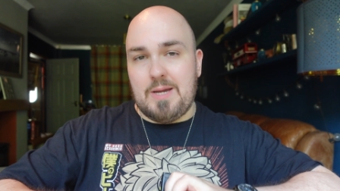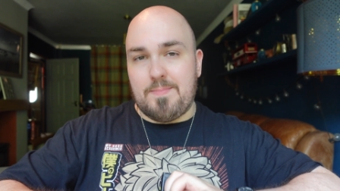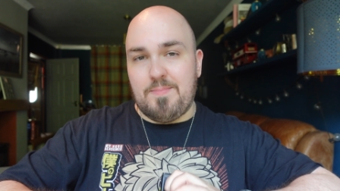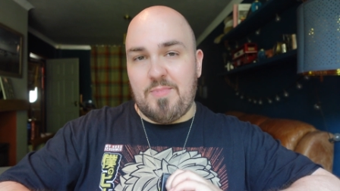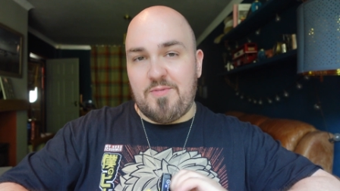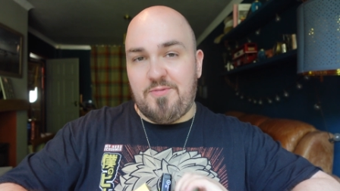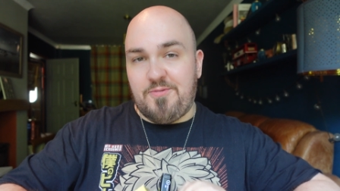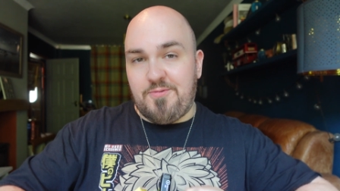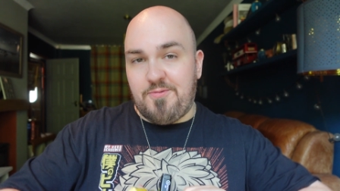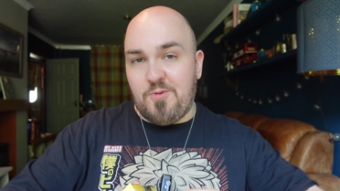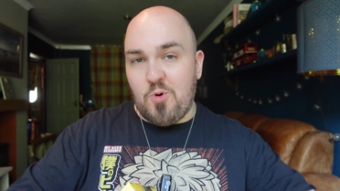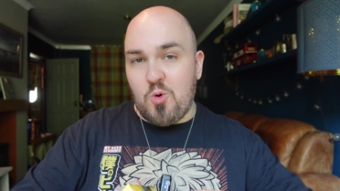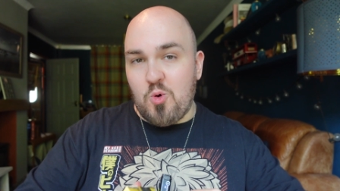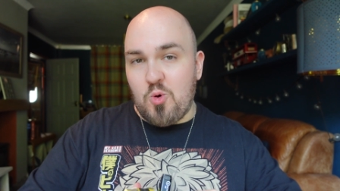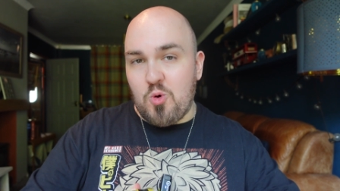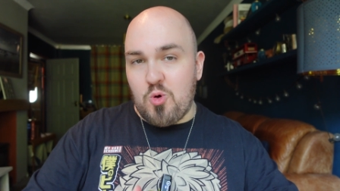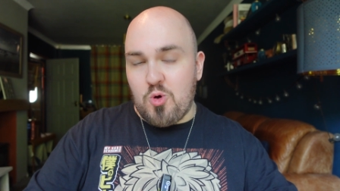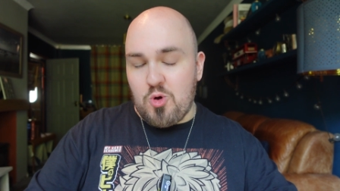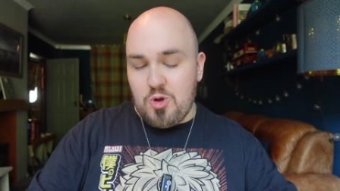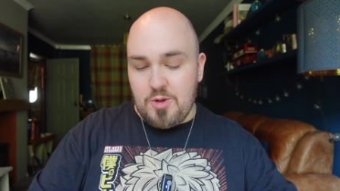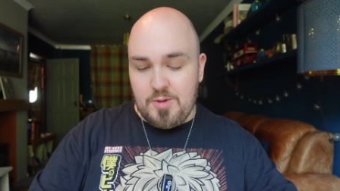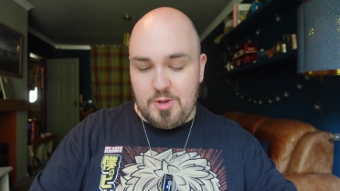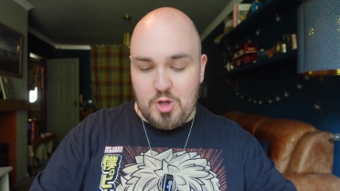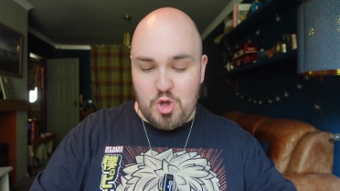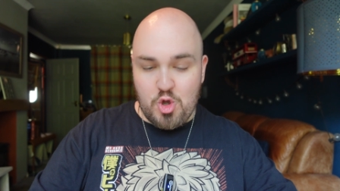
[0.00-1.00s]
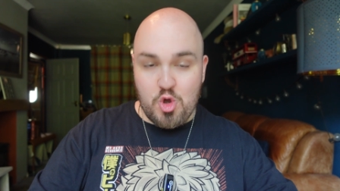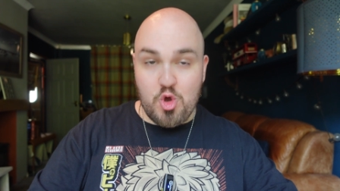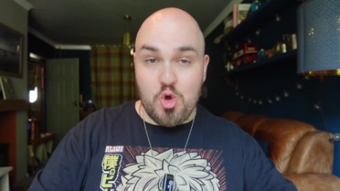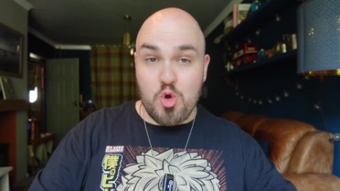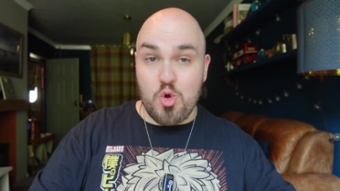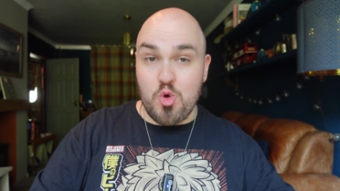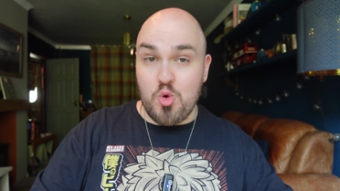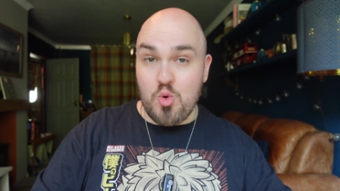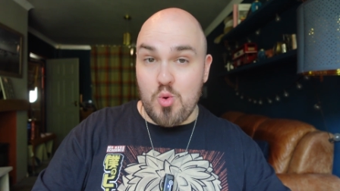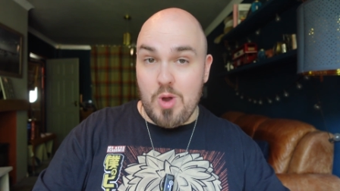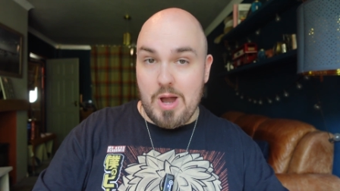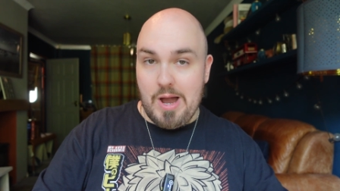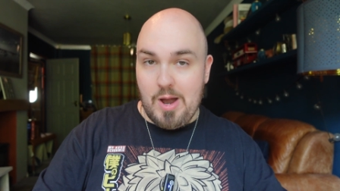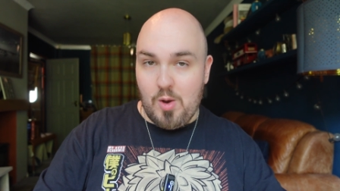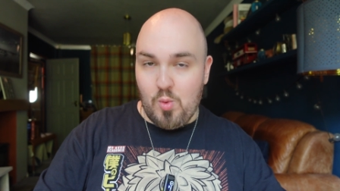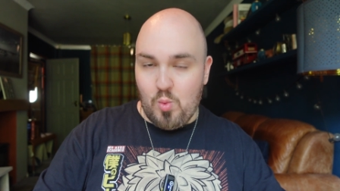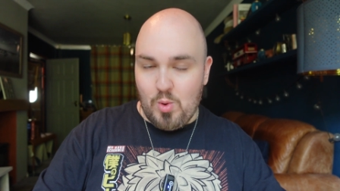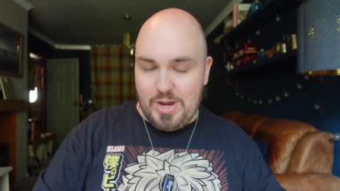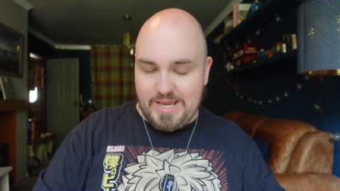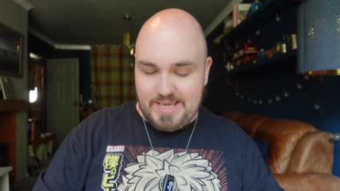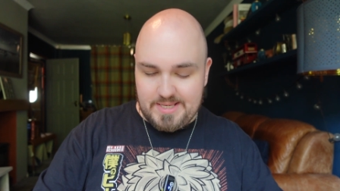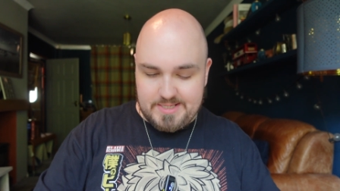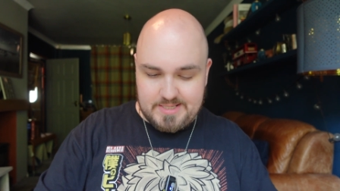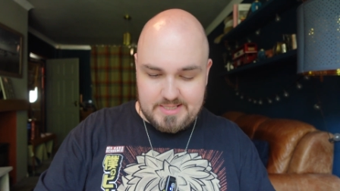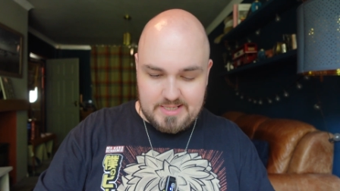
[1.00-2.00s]
number four, who
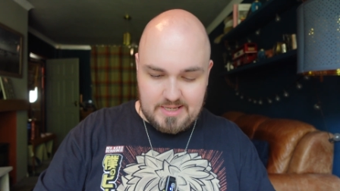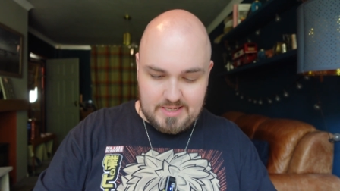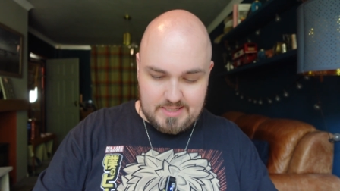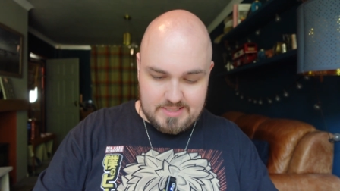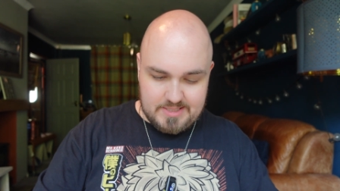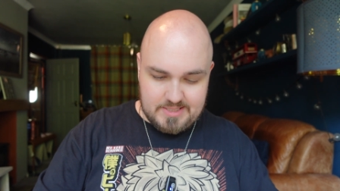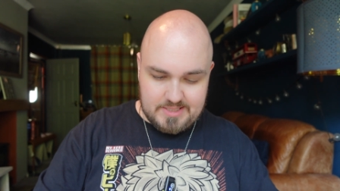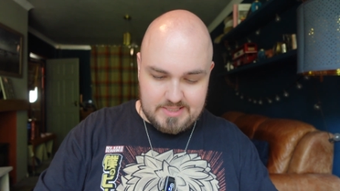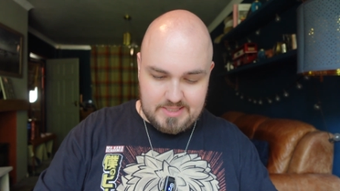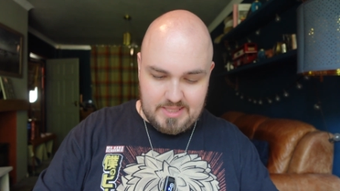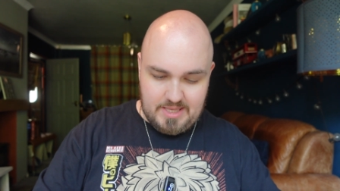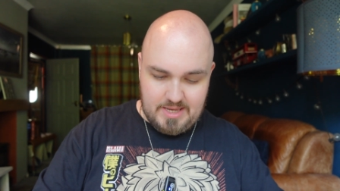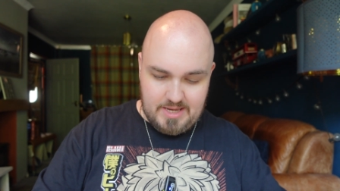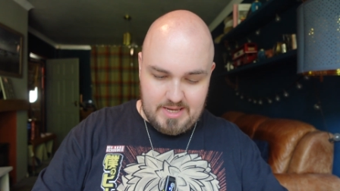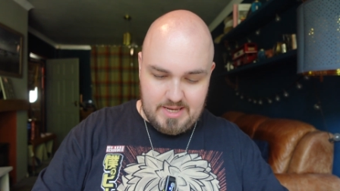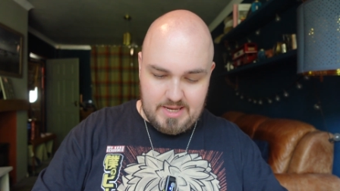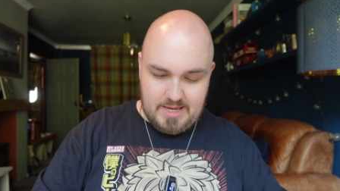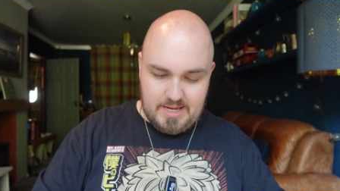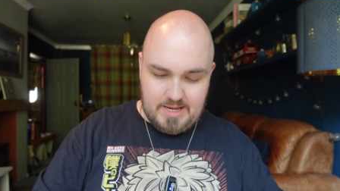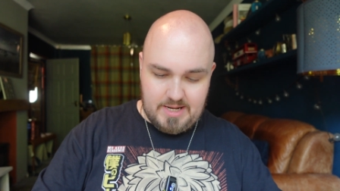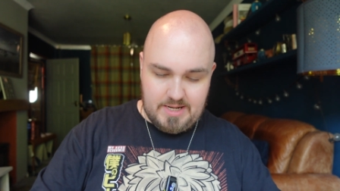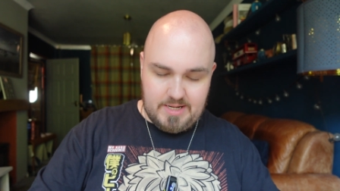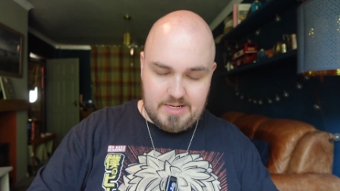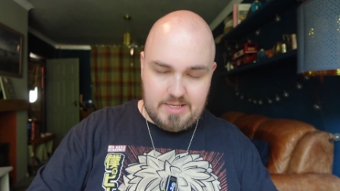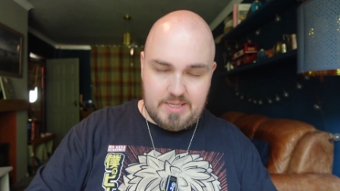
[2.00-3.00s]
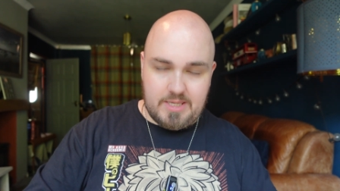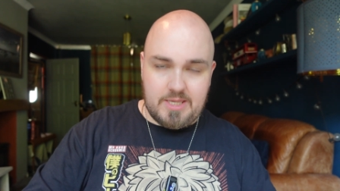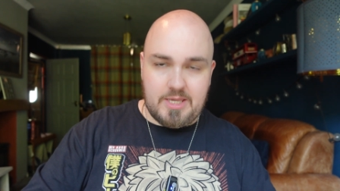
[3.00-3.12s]
awaits us then?